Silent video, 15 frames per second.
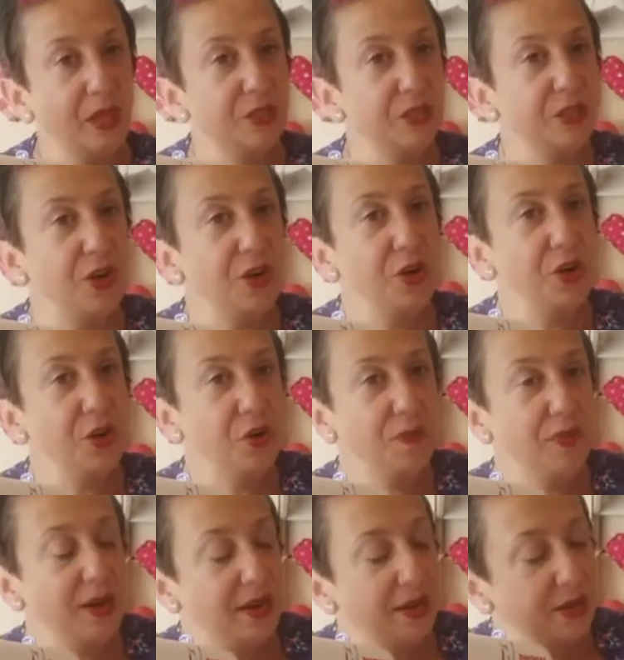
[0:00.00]
so
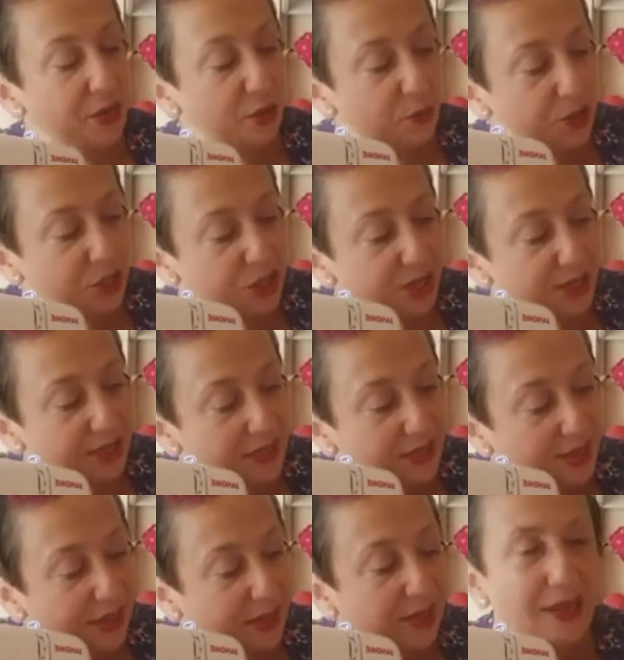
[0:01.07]
normally you would just
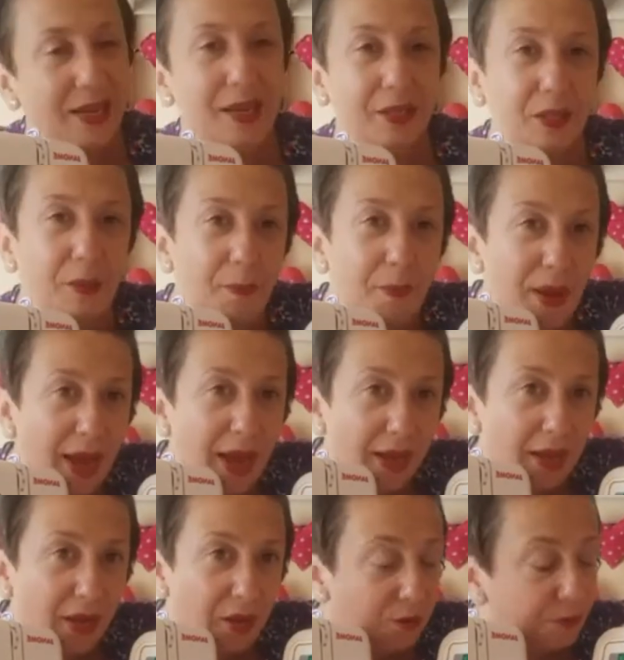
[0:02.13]
click the
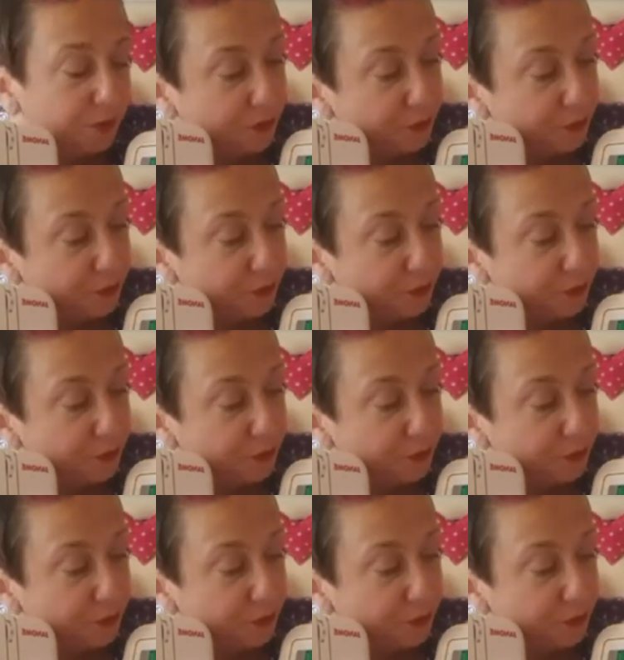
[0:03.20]
back of the